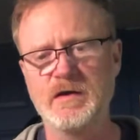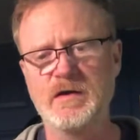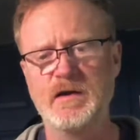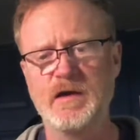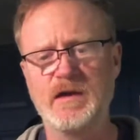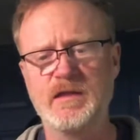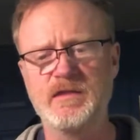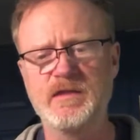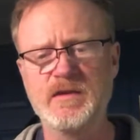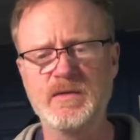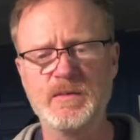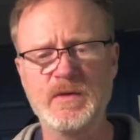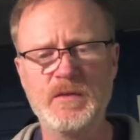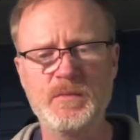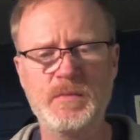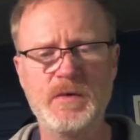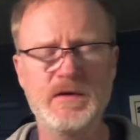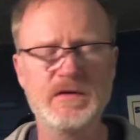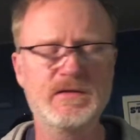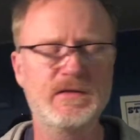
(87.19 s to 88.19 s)
I think my
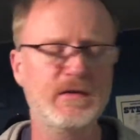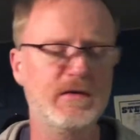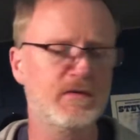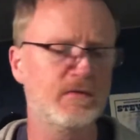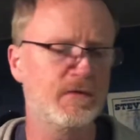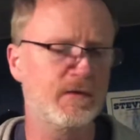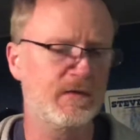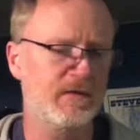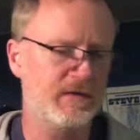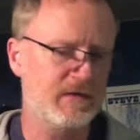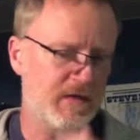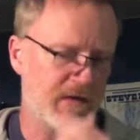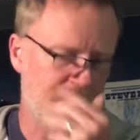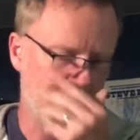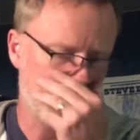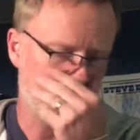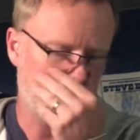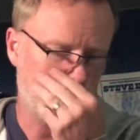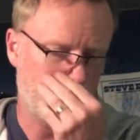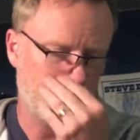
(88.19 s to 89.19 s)
bass teacher at the
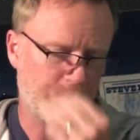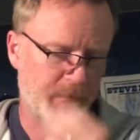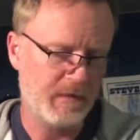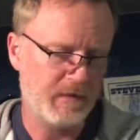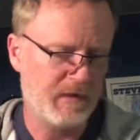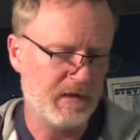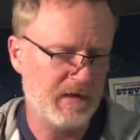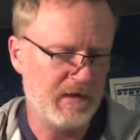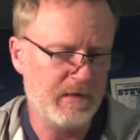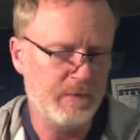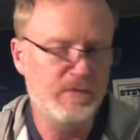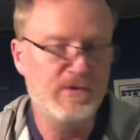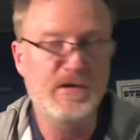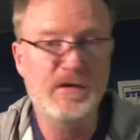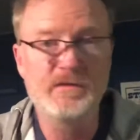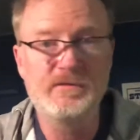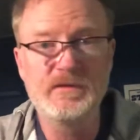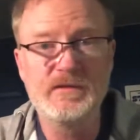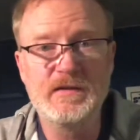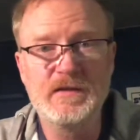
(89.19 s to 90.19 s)
time, a guy named
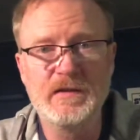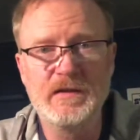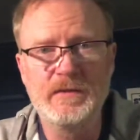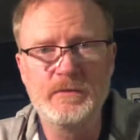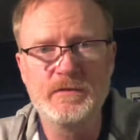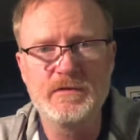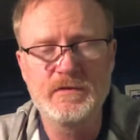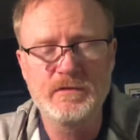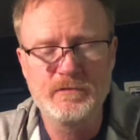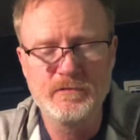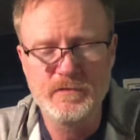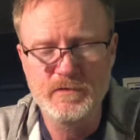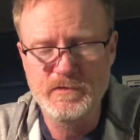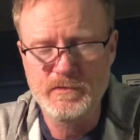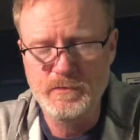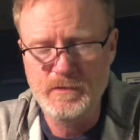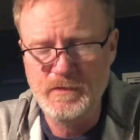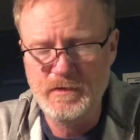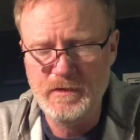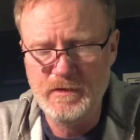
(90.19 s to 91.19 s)
John Vitelli, was the first
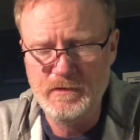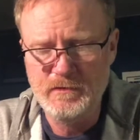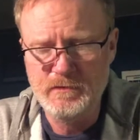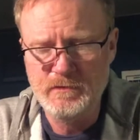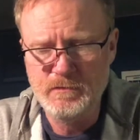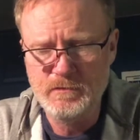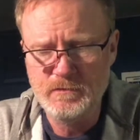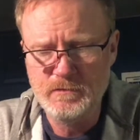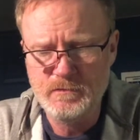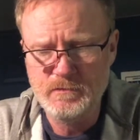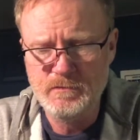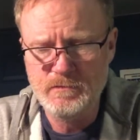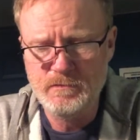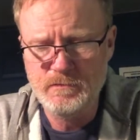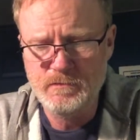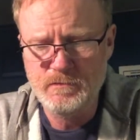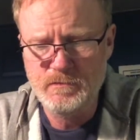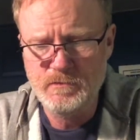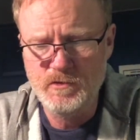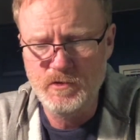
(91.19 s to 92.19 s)
one that
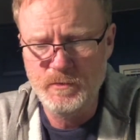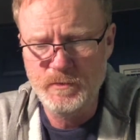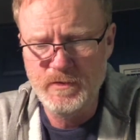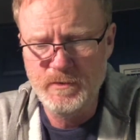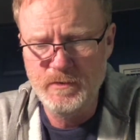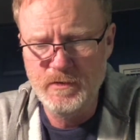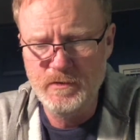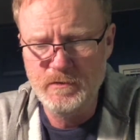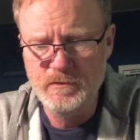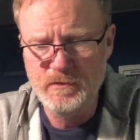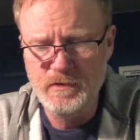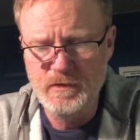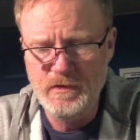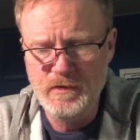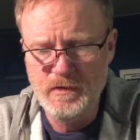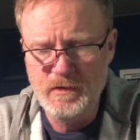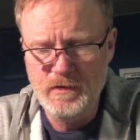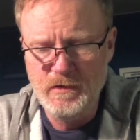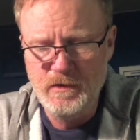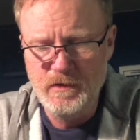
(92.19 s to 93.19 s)
told me about
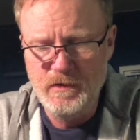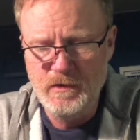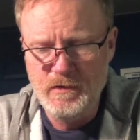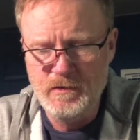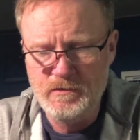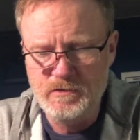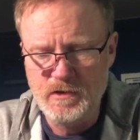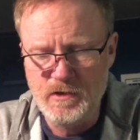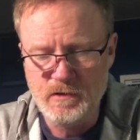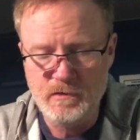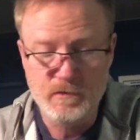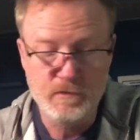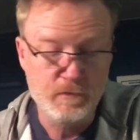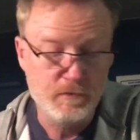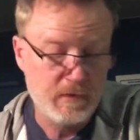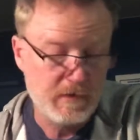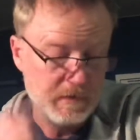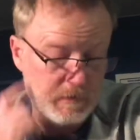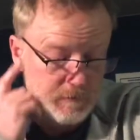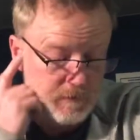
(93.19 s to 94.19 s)
Jocko
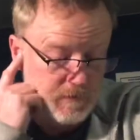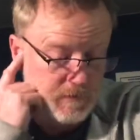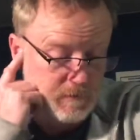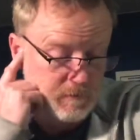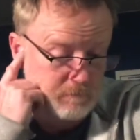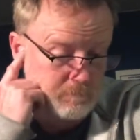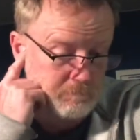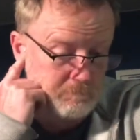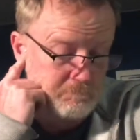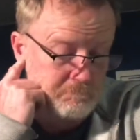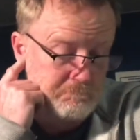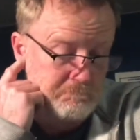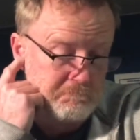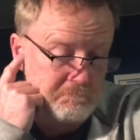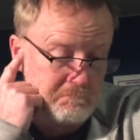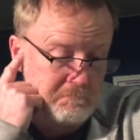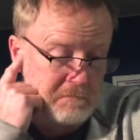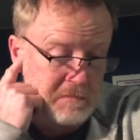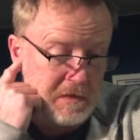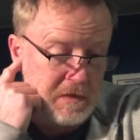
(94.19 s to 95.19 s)
when I was,
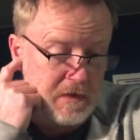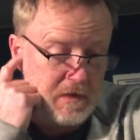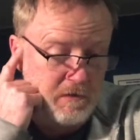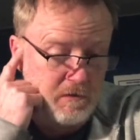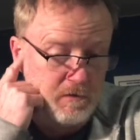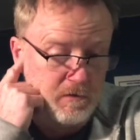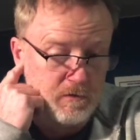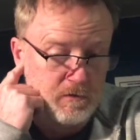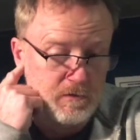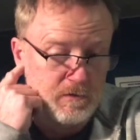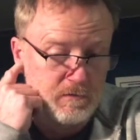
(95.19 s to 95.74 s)
I don't know,